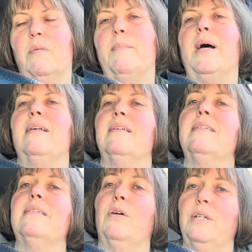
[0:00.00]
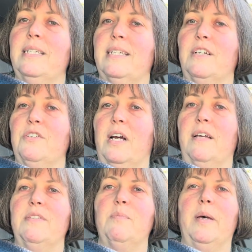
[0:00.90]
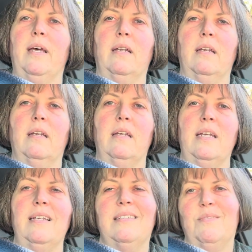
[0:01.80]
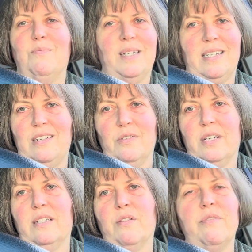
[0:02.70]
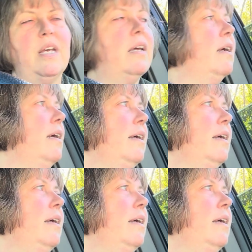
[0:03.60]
Well, my oldest son drives, but he's busy doing his own thing.